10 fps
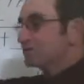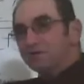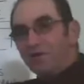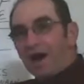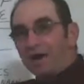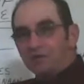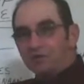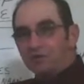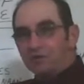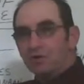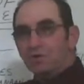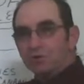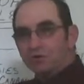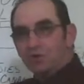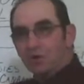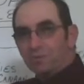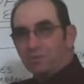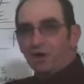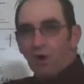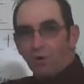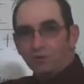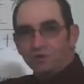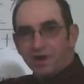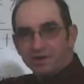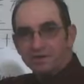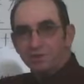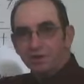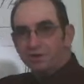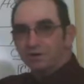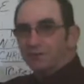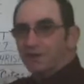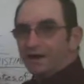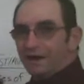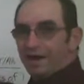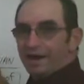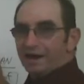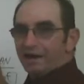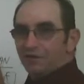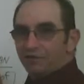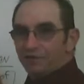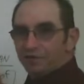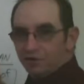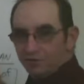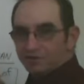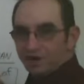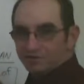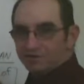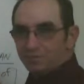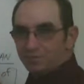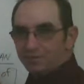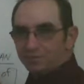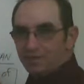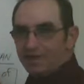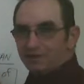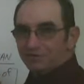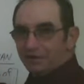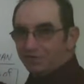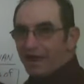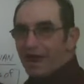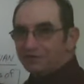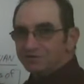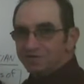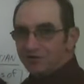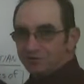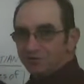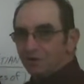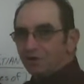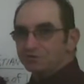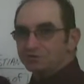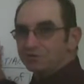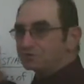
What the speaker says: is divided into two, which is going to be the Old Testament and the New Testament. Then that section, those two